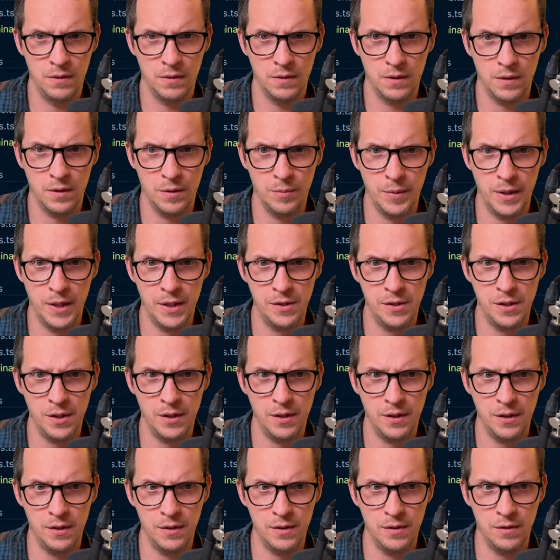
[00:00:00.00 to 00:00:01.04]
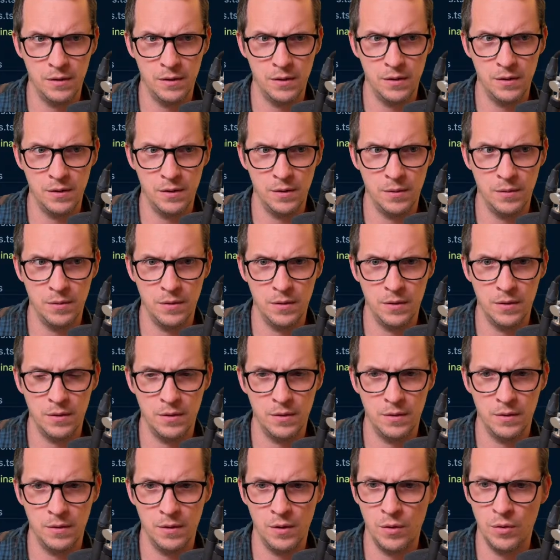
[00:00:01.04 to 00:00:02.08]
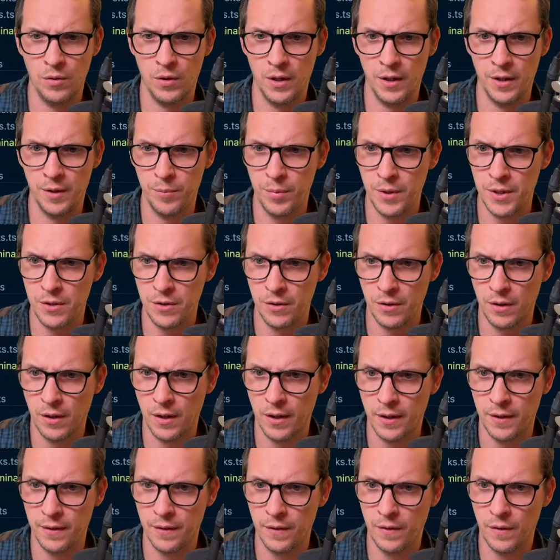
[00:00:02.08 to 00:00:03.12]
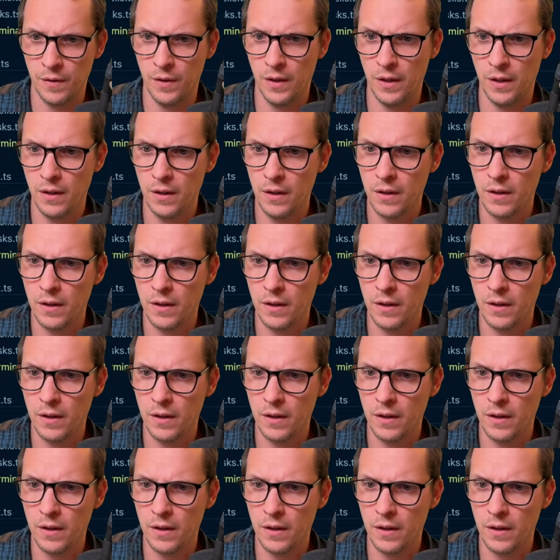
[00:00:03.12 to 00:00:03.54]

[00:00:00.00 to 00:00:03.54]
Command shell is not a. Oh, I picture client, sorry.